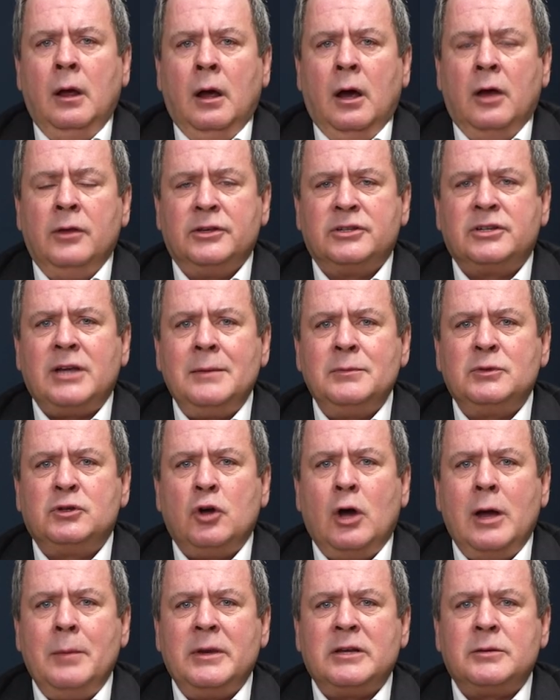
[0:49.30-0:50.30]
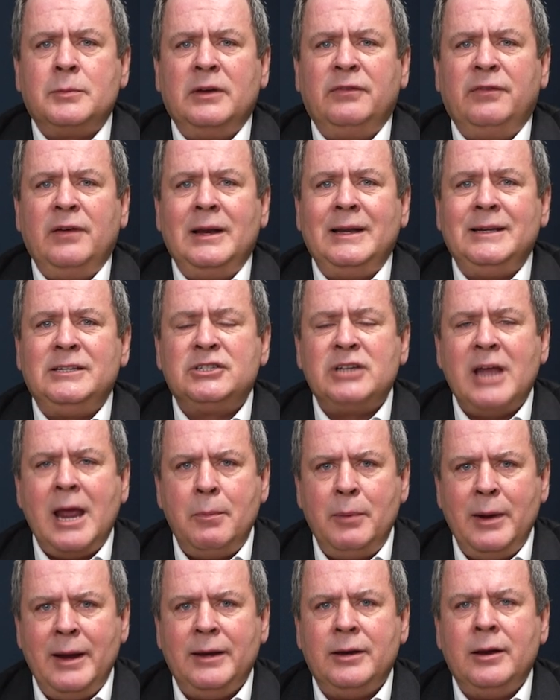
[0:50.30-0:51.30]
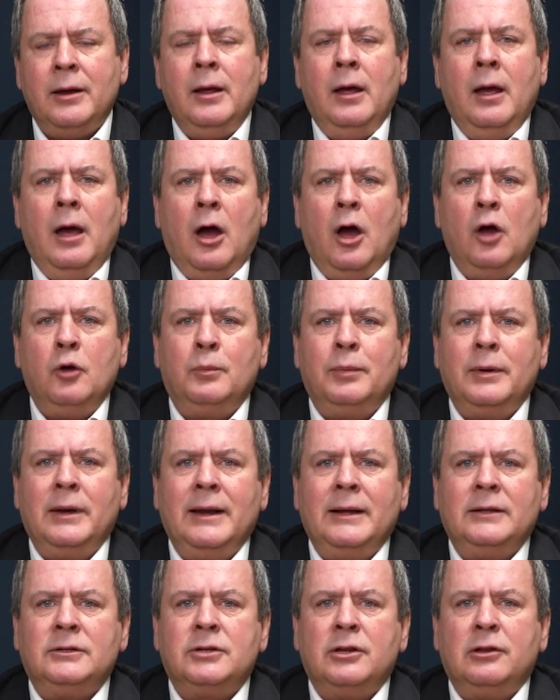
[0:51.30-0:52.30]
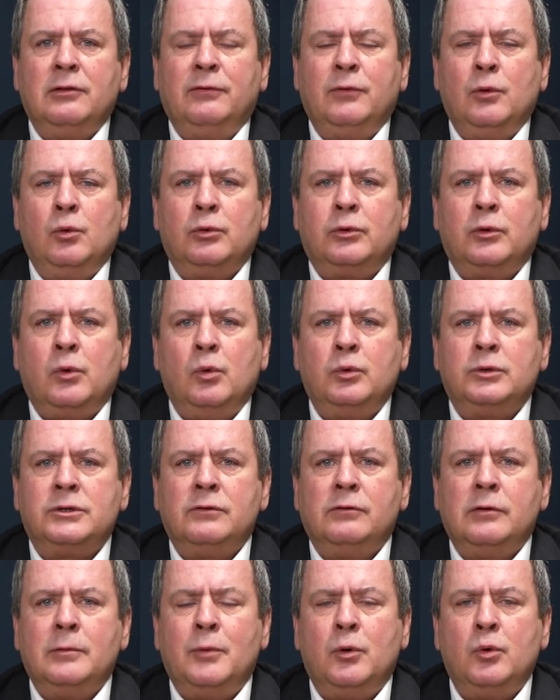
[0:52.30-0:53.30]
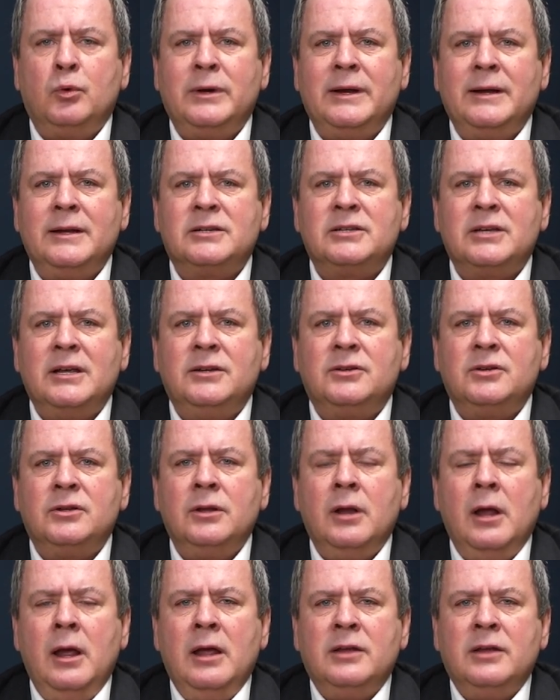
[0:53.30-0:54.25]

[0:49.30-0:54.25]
At the same time, it's been a fairly tepid opening to the fourth quarter reporting season,